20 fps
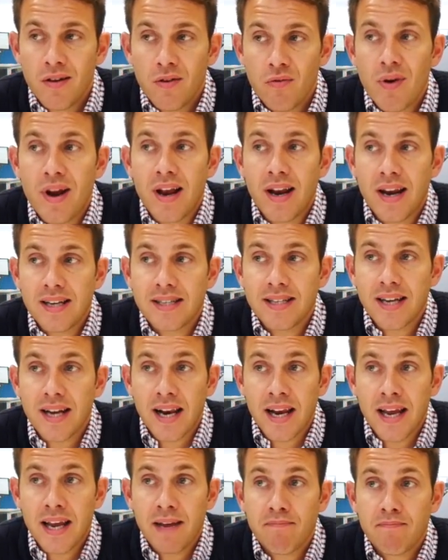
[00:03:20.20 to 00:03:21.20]

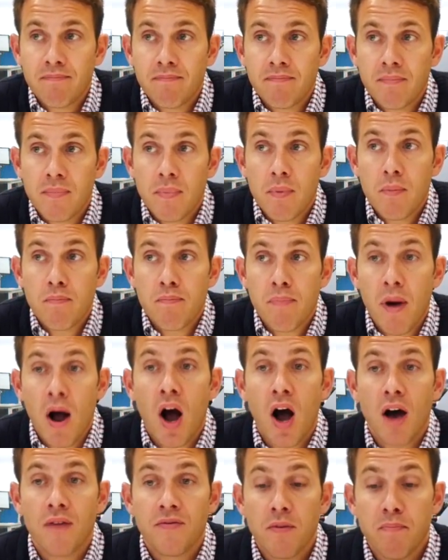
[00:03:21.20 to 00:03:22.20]
realistically,
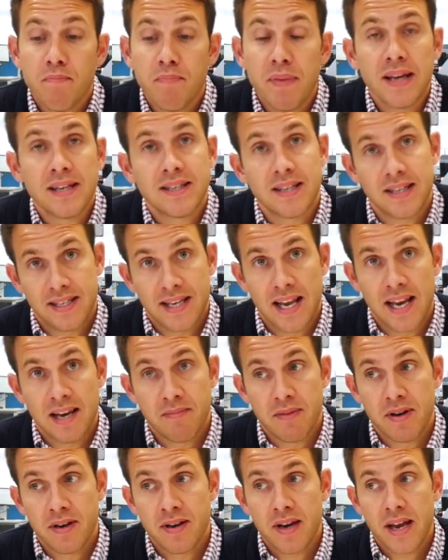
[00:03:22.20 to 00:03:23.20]
part of the business
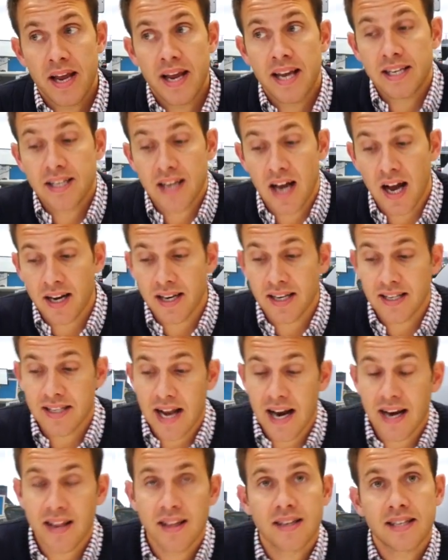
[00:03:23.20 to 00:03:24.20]
element is
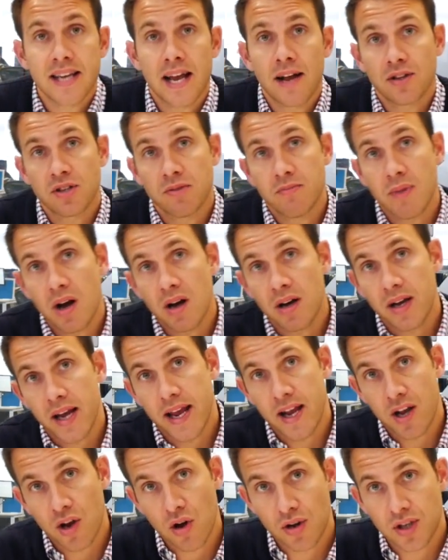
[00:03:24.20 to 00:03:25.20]
understanding the sales and
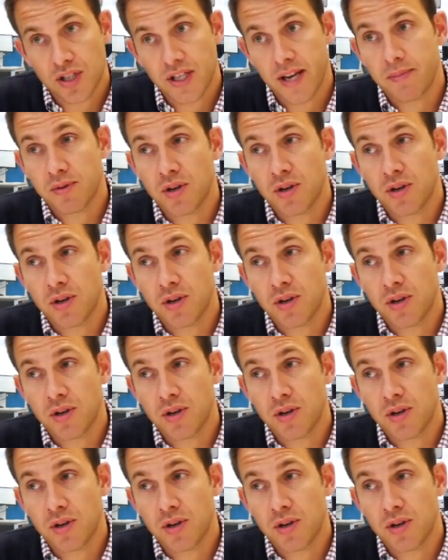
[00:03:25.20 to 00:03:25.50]
marketing concept.